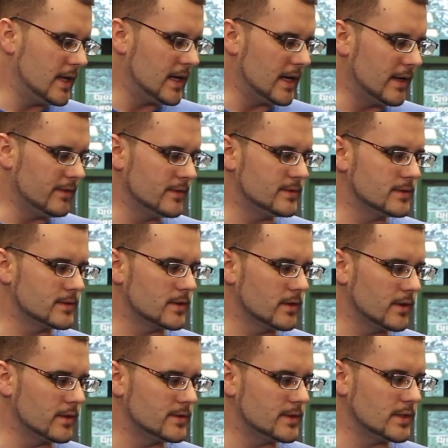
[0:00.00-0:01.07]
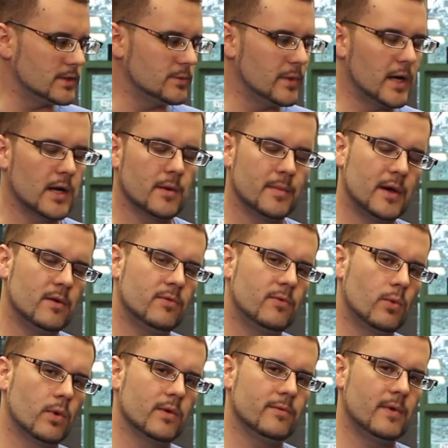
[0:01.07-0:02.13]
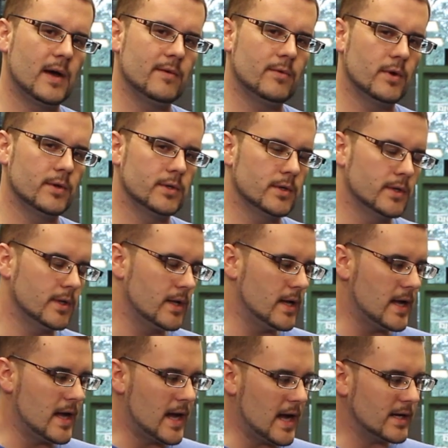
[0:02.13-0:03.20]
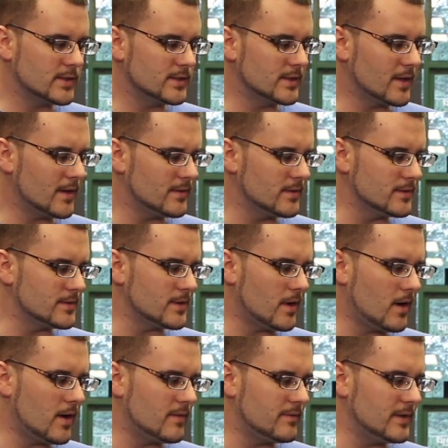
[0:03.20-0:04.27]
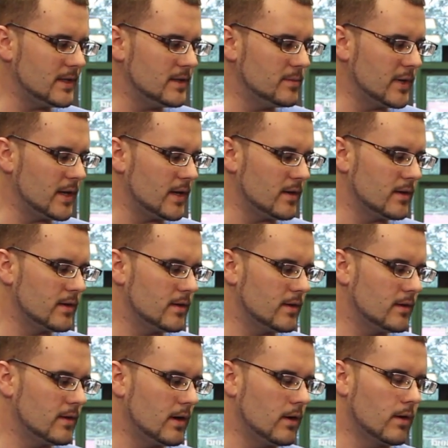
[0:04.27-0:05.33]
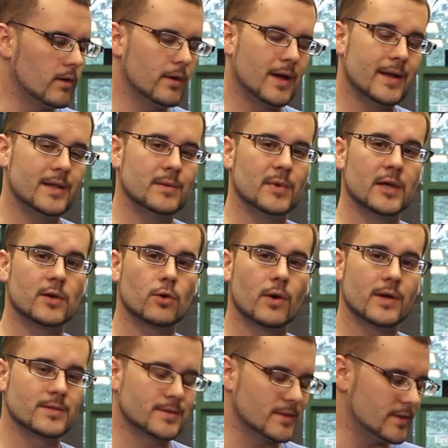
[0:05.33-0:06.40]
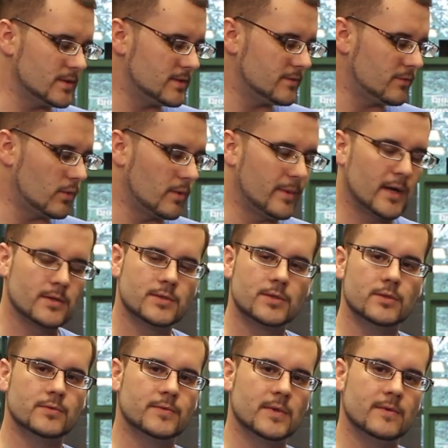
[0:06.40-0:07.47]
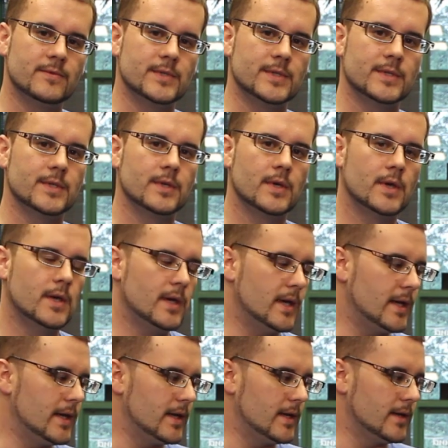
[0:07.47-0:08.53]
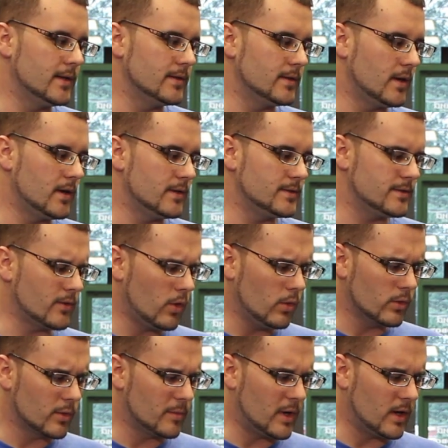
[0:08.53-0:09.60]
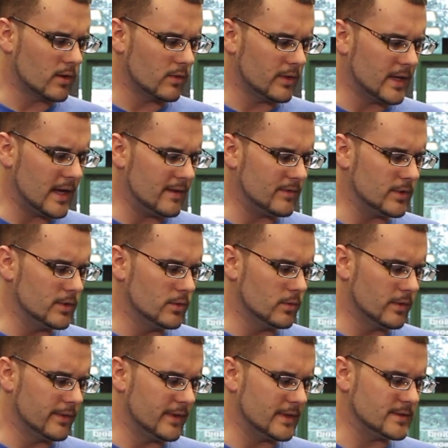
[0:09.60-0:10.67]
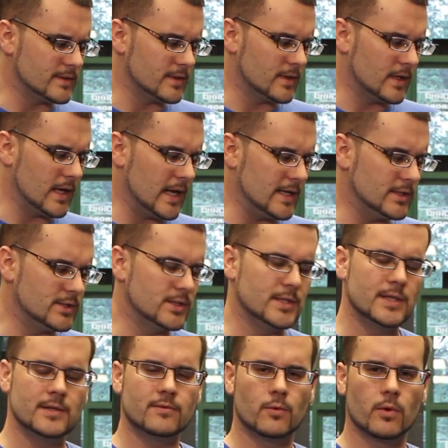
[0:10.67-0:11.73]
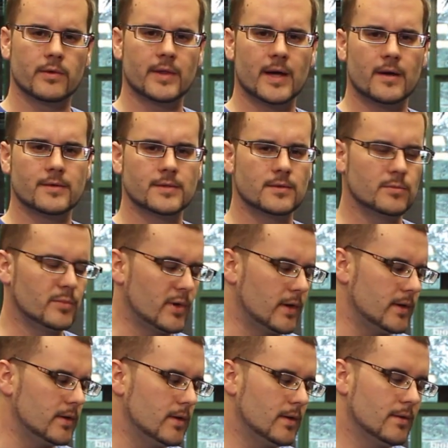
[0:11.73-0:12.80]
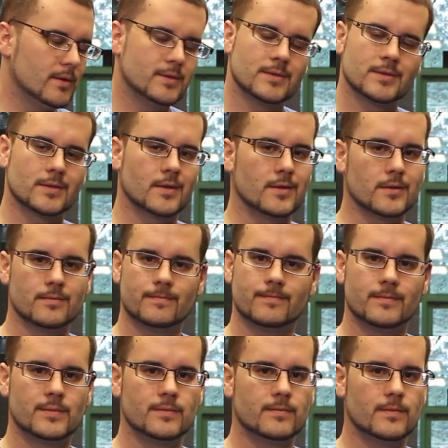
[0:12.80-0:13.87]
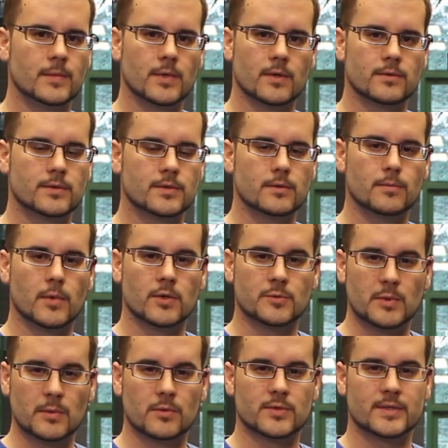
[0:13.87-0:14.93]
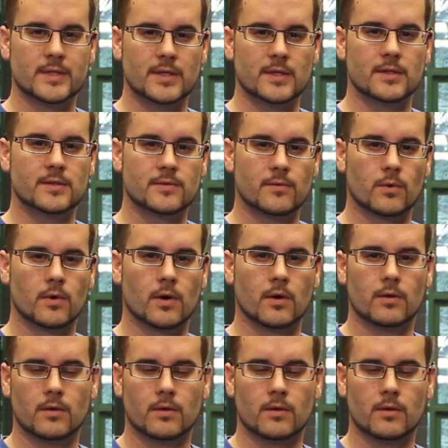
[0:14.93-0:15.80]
and this is going to set you back about $400 to $500. I actually got this off eBay, or not eBay, Craigslist for about $250. And it's the older model. They have a new one that's a HD 4000, but this is going to suit most people's needs for